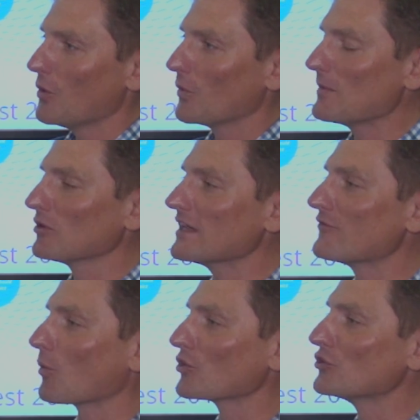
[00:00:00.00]
We
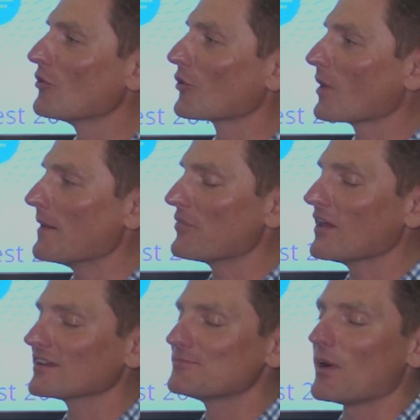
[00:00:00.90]
believe that we're doing the right
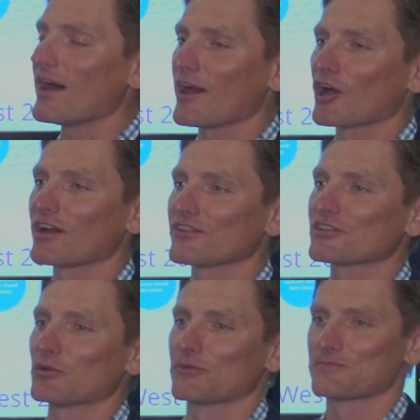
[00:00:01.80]
things by our
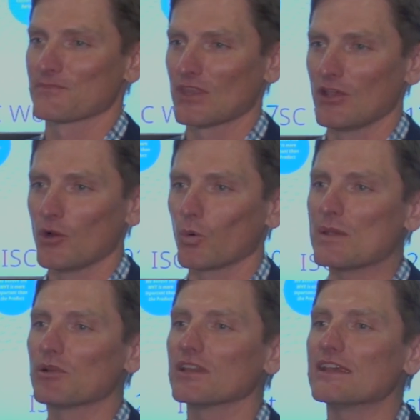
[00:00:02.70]
customer.
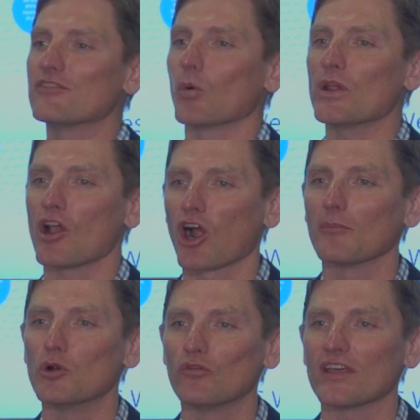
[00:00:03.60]
We believe that we
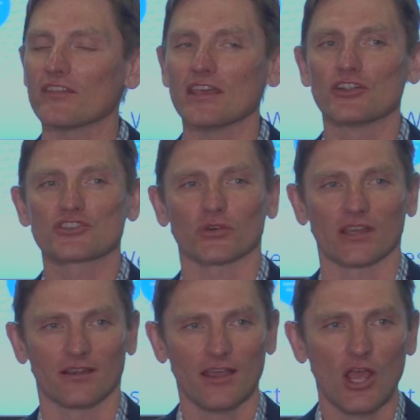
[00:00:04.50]
are moving the
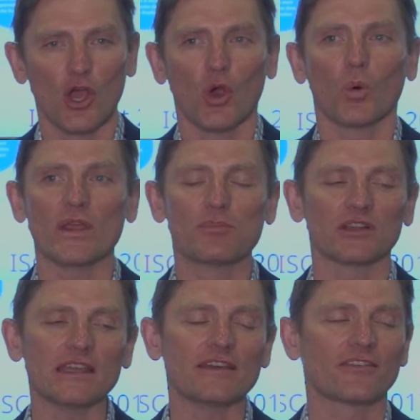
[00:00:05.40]
industry. We
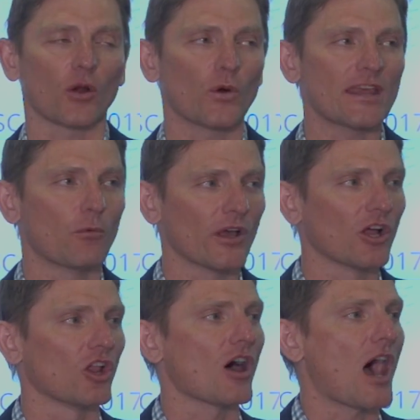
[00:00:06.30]
believe that we
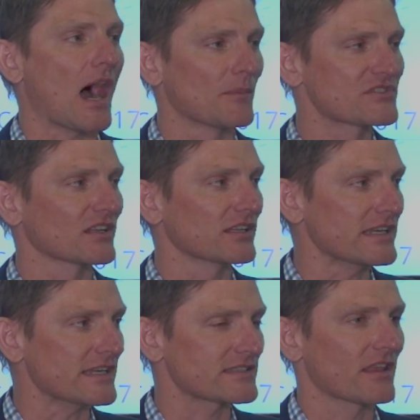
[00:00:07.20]
will
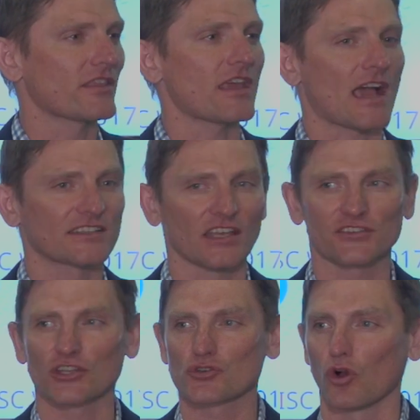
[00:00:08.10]
obsolete the
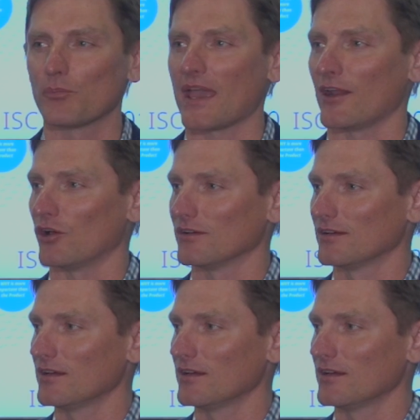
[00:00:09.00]
access control panel.